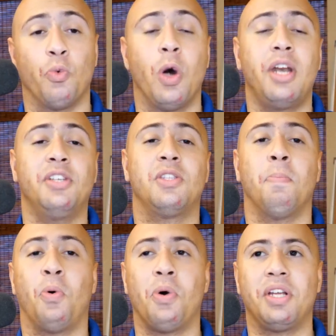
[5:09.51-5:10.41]
What is the
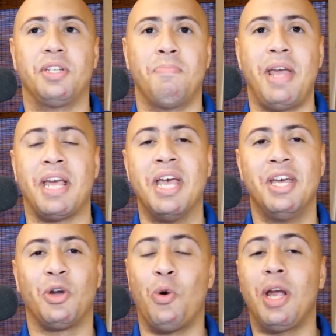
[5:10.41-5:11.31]
point to make
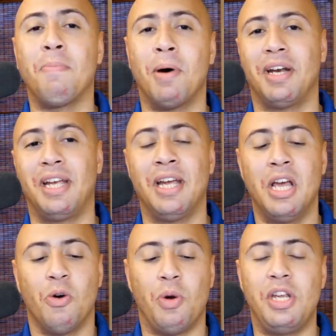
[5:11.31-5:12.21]
quick money
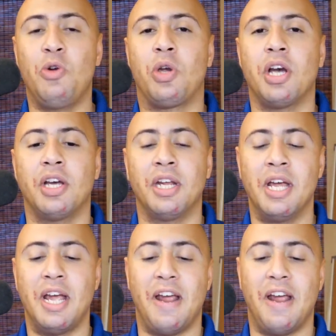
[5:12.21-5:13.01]
when you could